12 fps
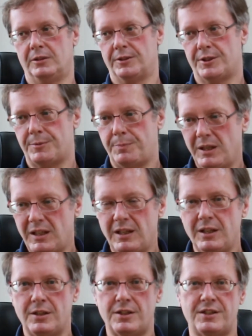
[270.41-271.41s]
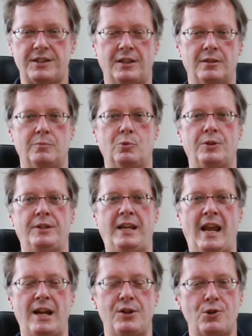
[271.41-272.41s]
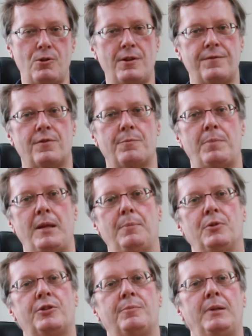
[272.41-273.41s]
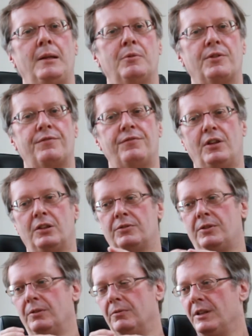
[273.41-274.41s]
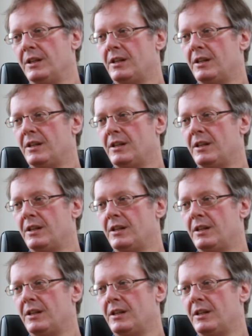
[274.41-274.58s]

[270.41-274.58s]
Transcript: speaking to sound more natural and for people to be able to follow you.